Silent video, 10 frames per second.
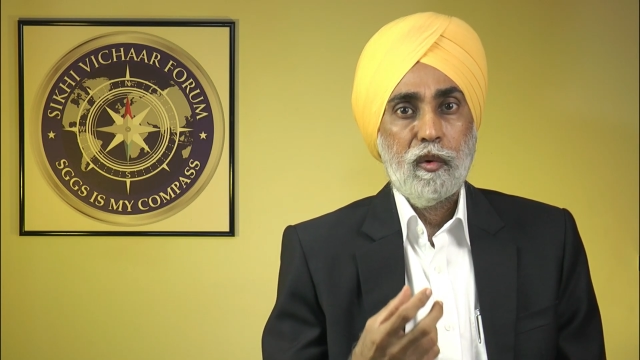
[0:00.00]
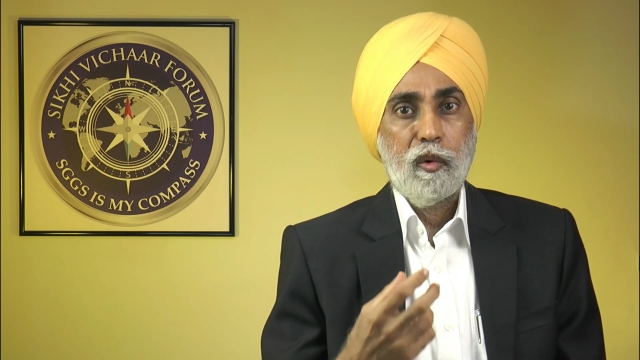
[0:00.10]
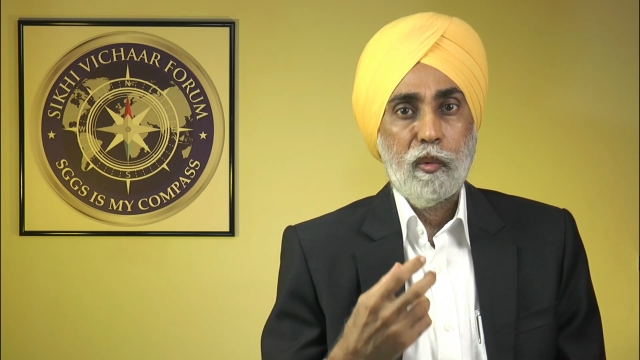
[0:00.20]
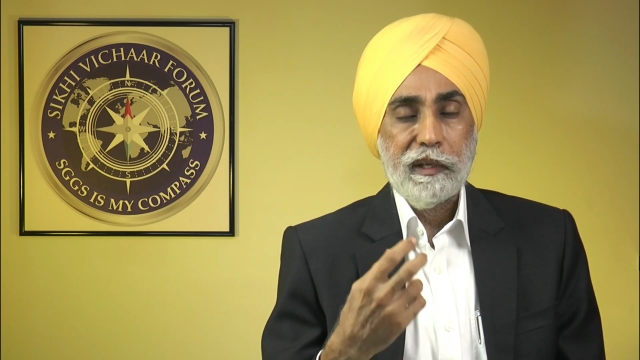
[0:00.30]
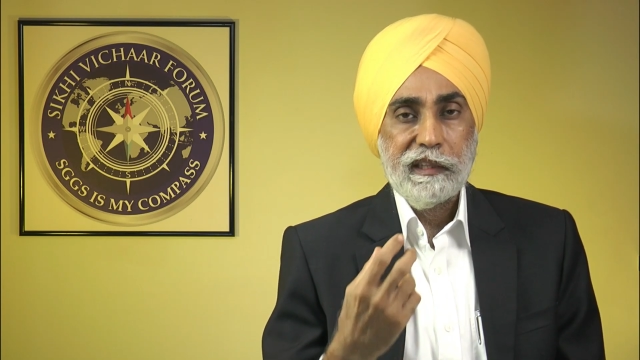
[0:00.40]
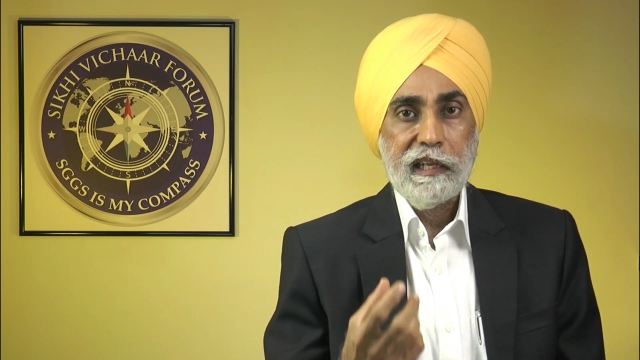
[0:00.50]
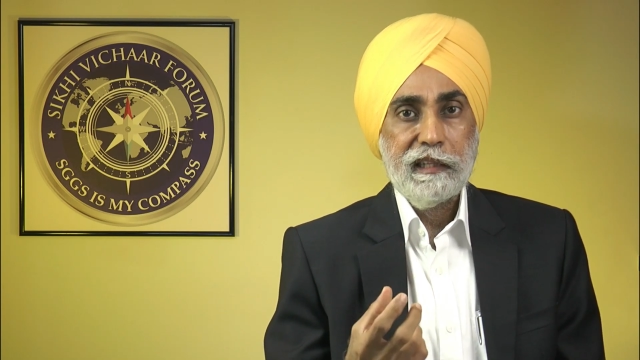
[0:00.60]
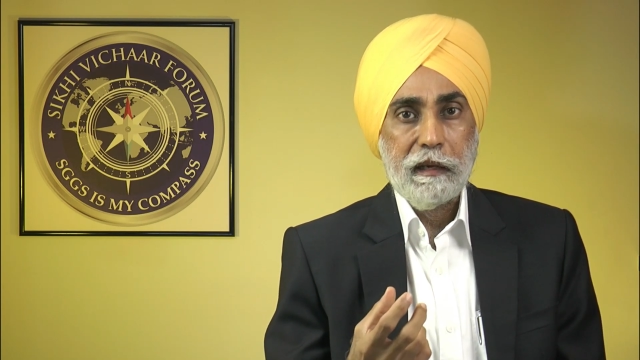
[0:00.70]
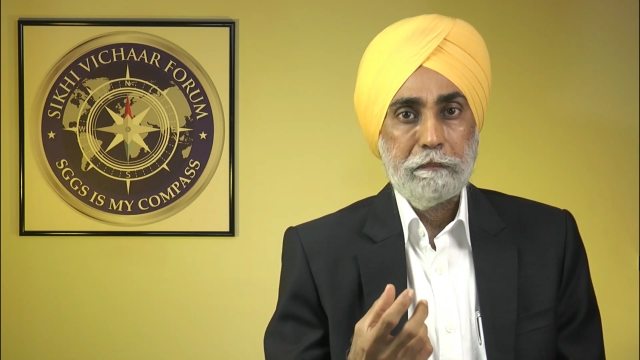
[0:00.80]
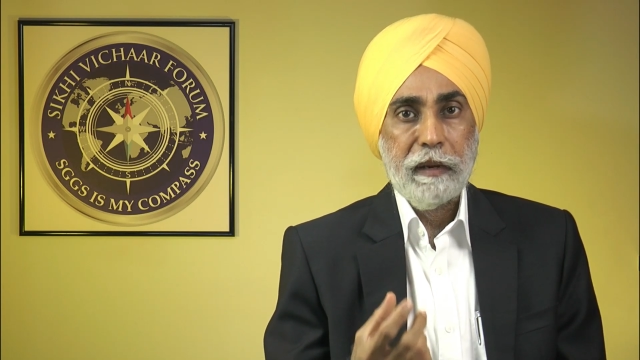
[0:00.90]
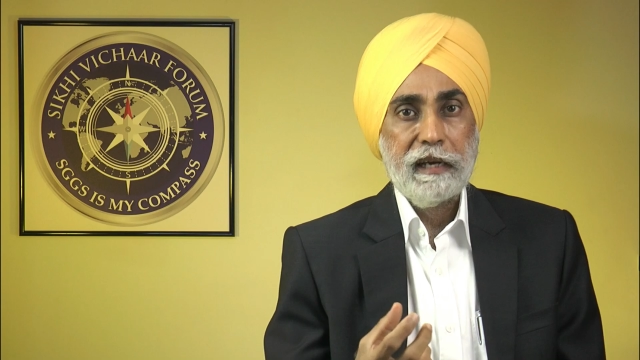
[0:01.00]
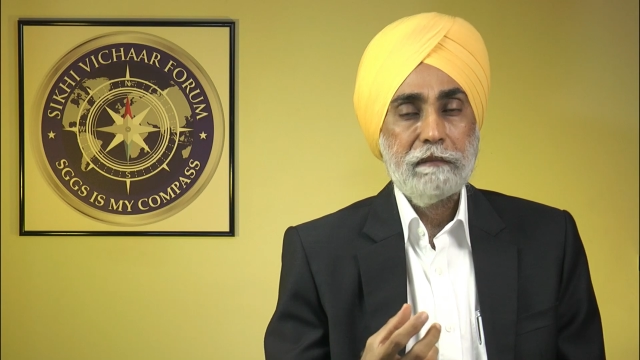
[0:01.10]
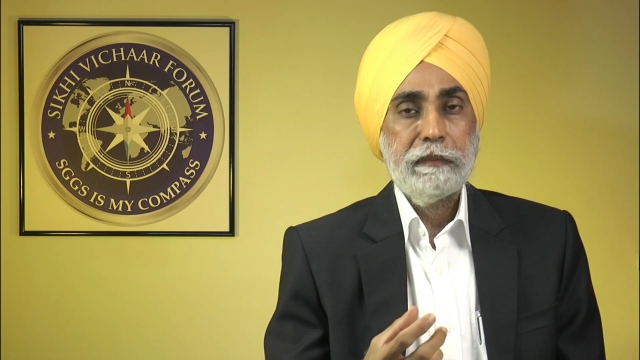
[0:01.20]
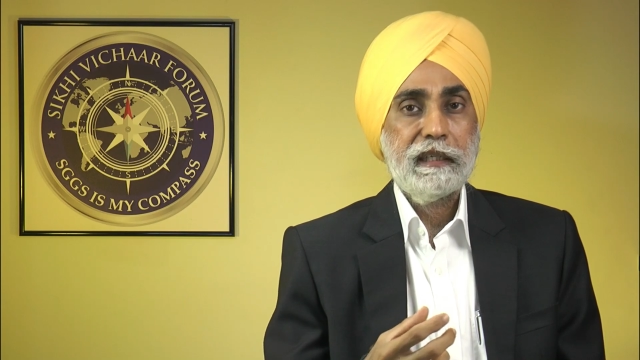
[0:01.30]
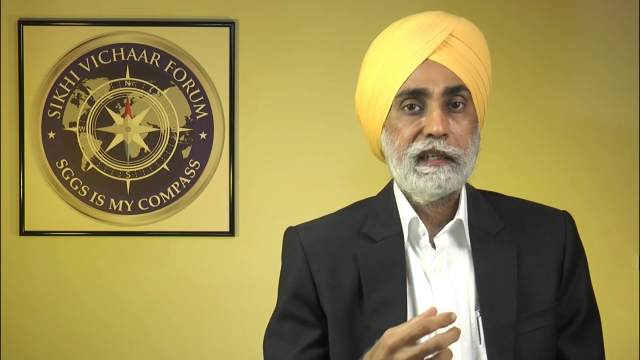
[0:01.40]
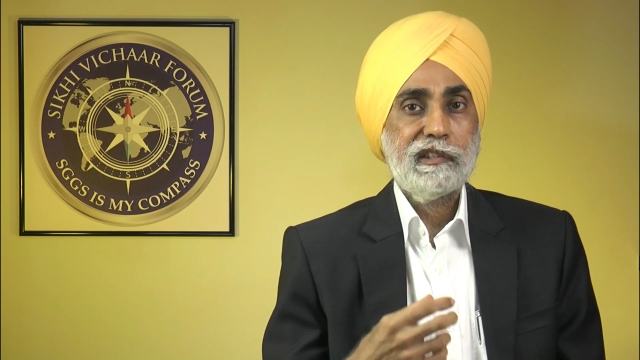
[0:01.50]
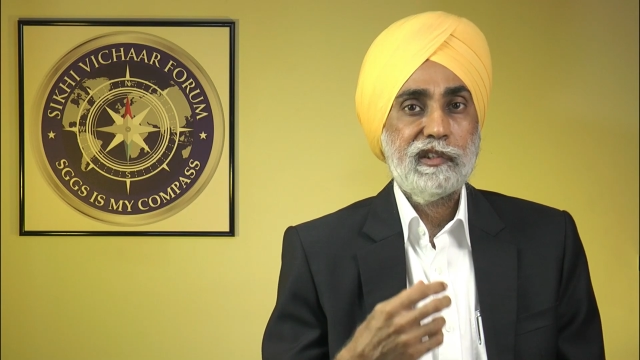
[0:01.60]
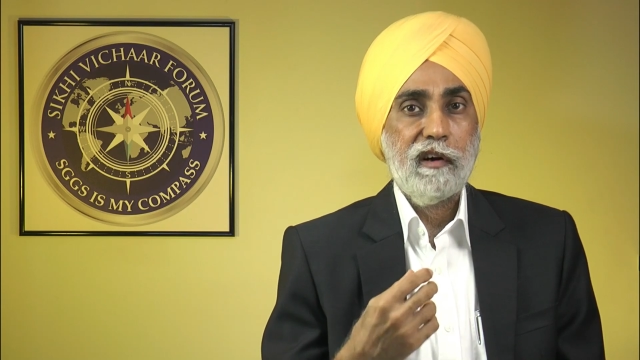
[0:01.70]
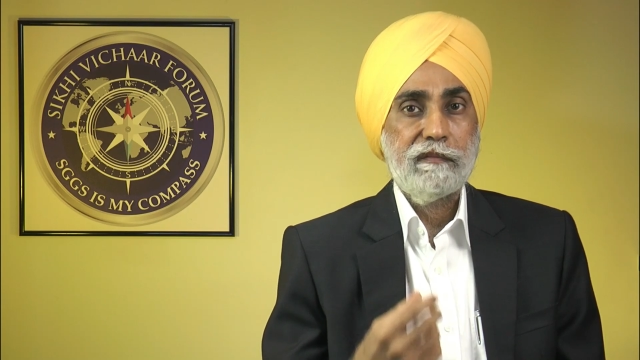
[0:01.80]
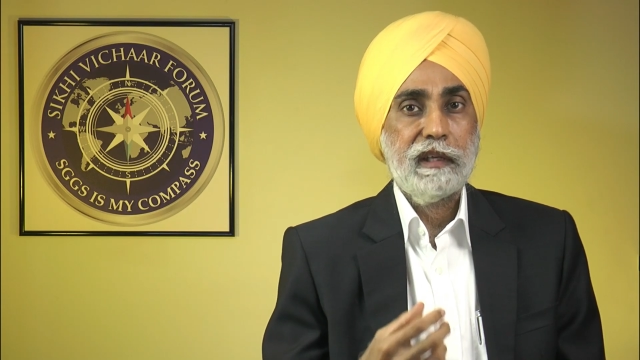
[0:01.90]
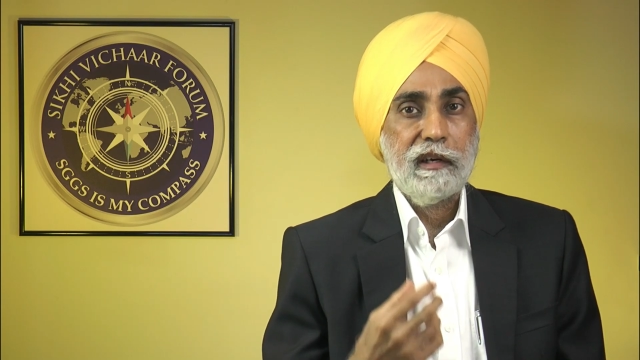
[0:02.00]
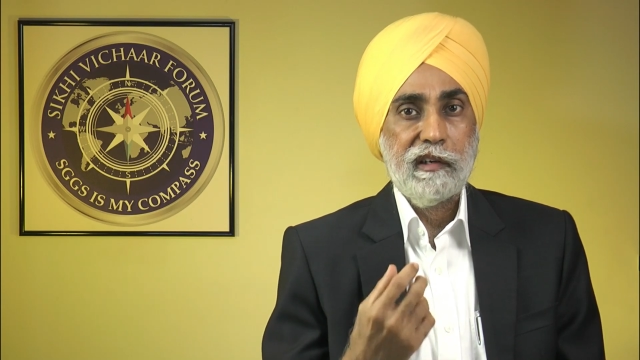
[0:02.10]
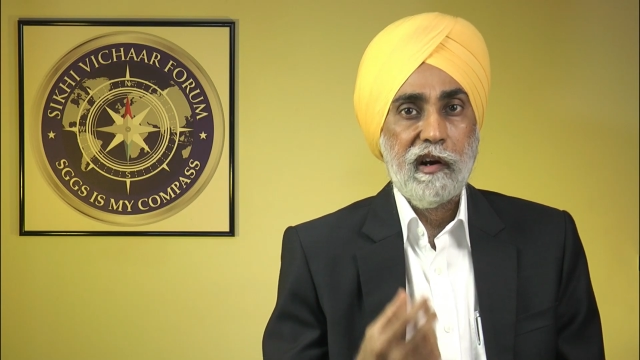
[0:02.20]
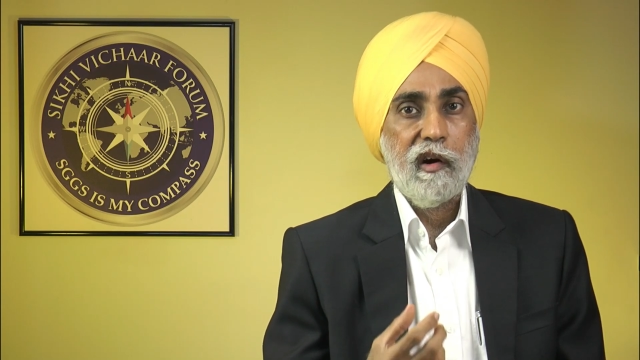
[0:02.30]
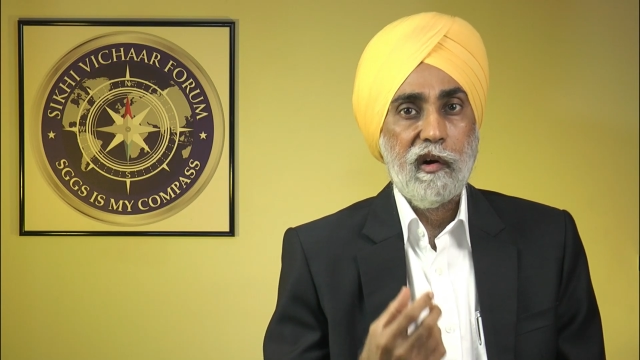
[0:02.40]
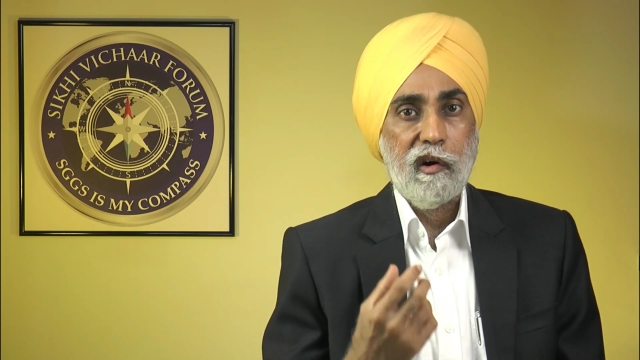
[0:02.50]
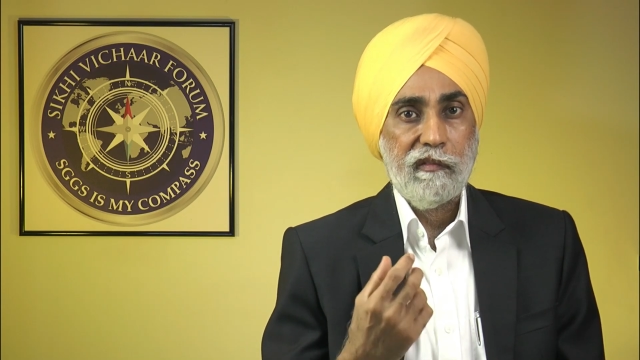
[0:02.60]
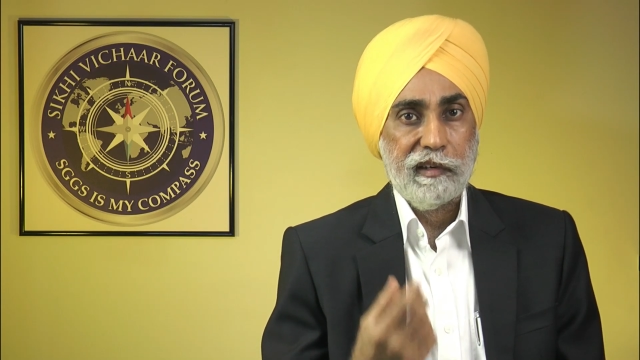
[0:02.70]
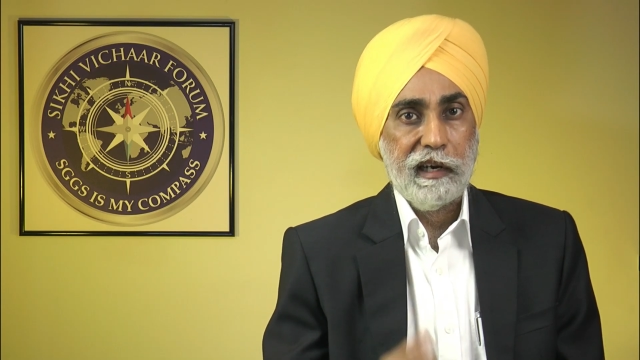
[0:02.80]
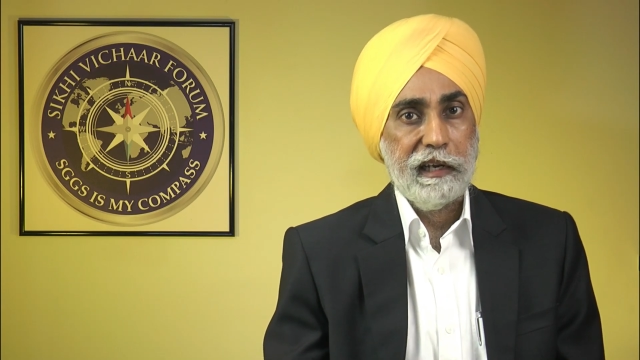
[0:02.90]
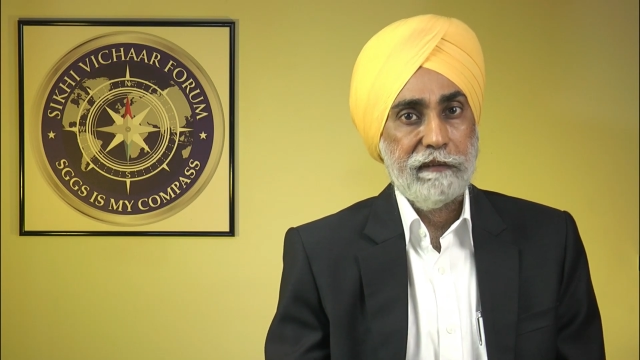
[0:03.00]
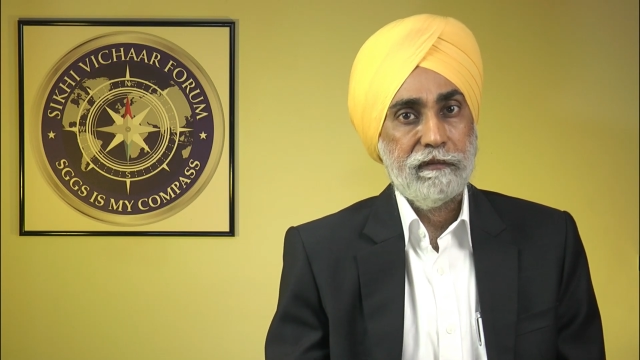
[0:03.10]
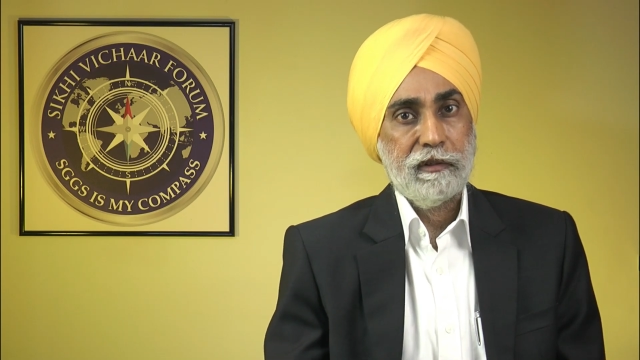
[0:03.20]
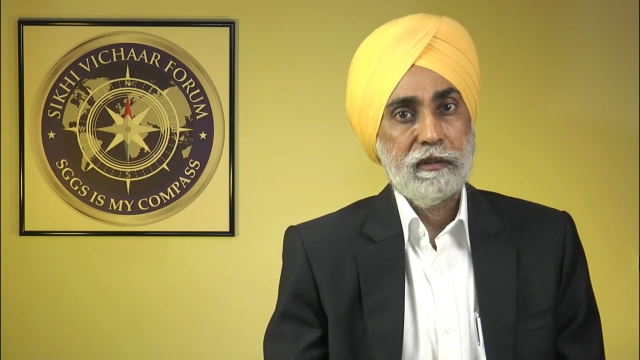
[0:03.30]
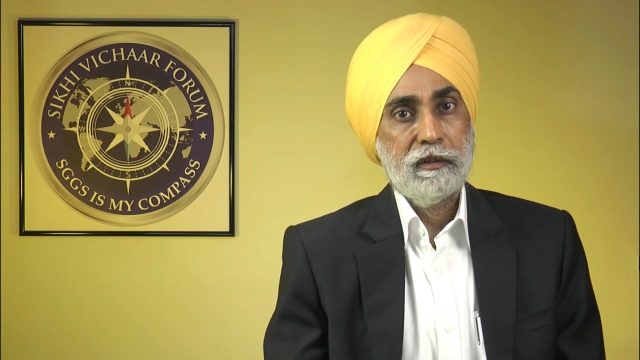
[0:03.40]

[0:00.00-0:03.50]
within the parameters of the law of life.